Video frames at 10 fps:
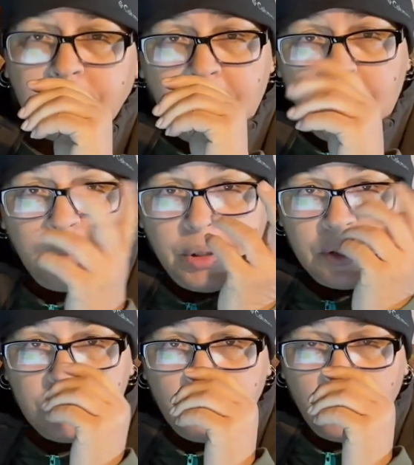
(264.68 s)
camping
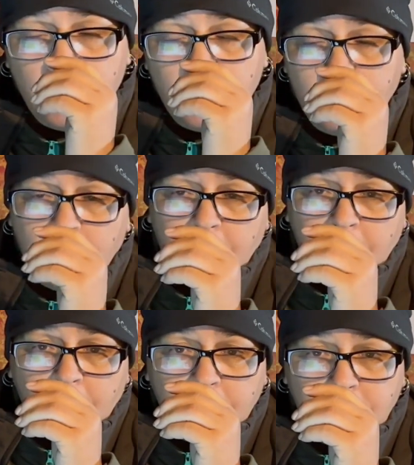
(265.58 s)
somewhere
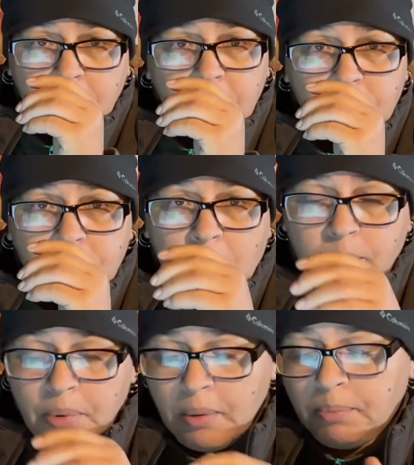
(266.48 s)
and you need to
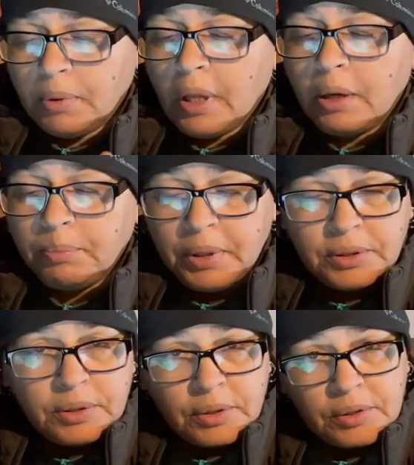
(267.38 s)
chop up a lot of
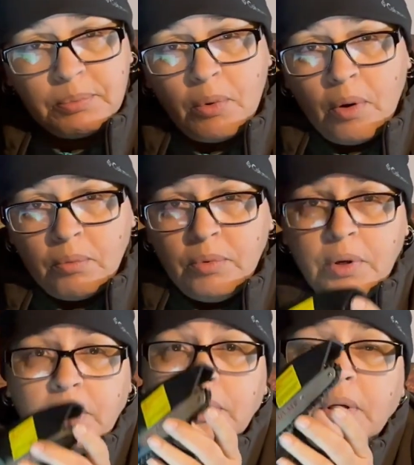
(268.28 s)
pieces of small
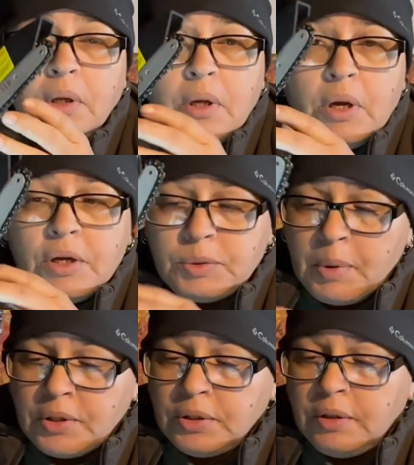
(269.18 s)
wood,
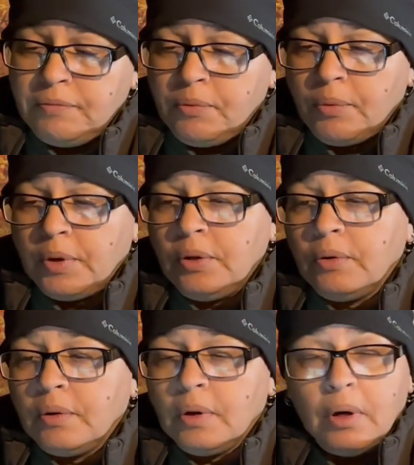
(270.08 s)
especially for
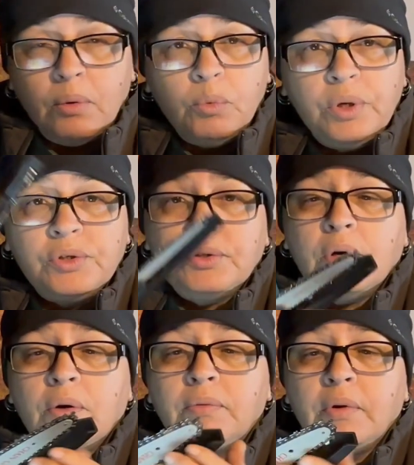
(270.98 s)
your wood
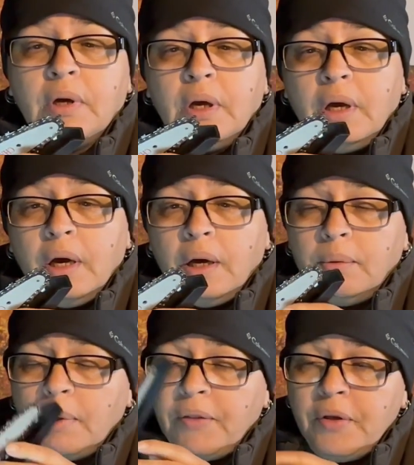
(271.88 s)
stove.
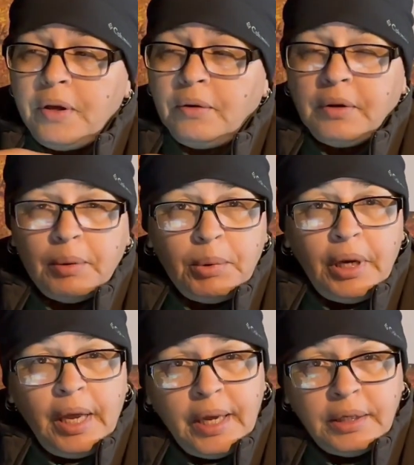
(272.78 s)
I think it'll come in
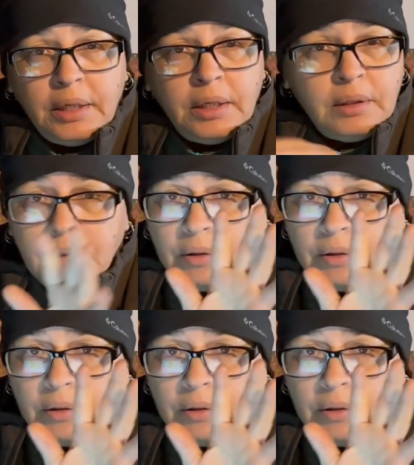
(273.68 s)
handy,